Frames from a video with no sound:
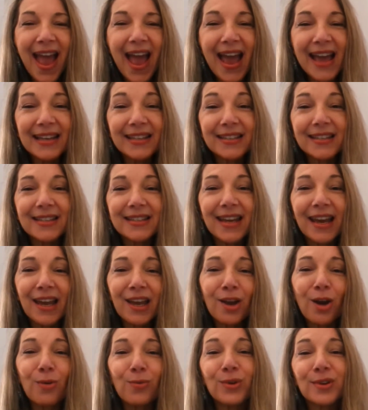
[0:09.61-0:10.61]
and
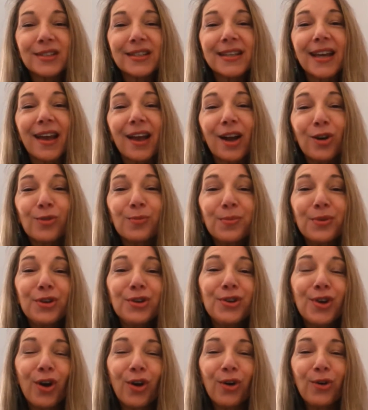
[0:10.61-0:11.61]
today I want to help
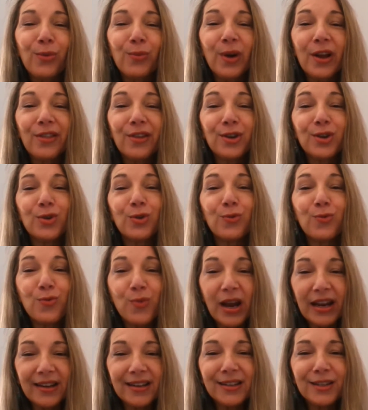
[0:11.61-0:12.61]
you know whether you're
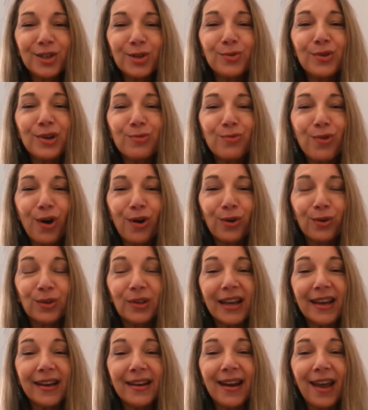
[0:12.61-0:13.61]
ready to enroll
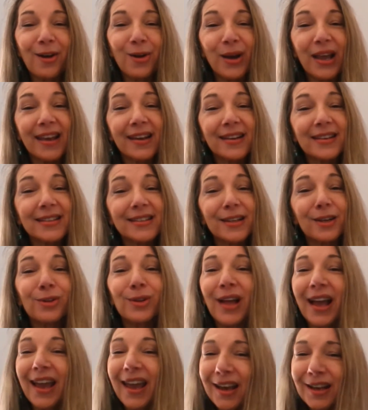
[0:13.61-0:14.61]
in our
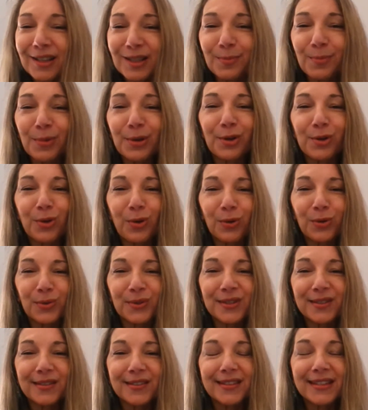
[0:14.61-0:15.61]
Excel expert
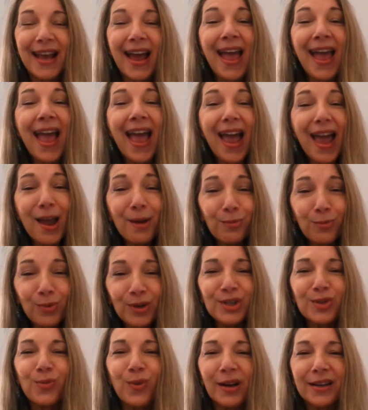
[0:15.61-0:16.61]
courses and
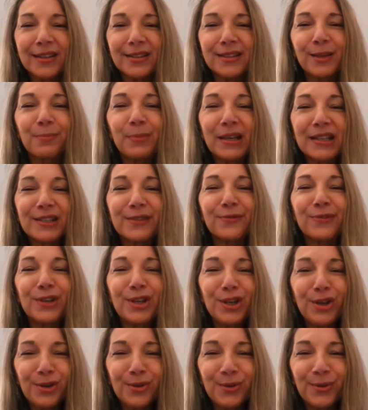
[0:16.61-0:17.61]
which one is best for
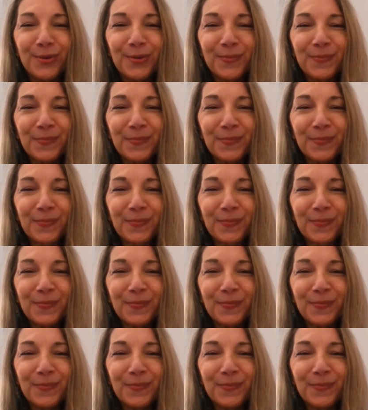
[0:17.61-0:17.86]
you.